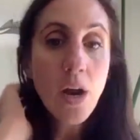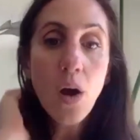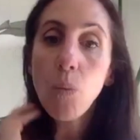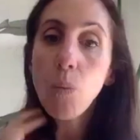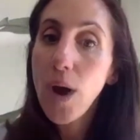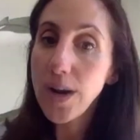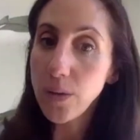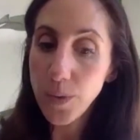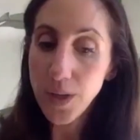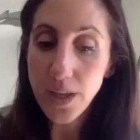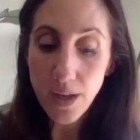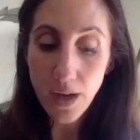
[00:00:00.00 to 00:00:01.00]
when
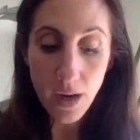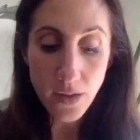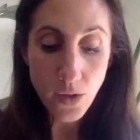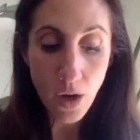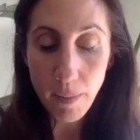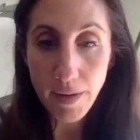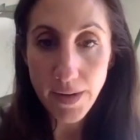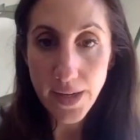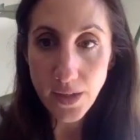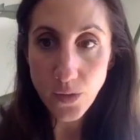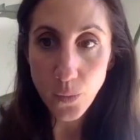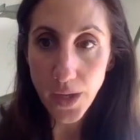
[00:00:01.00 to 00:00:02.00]
we talk about it
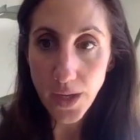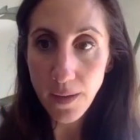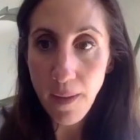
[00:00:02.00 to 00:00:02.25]
next week.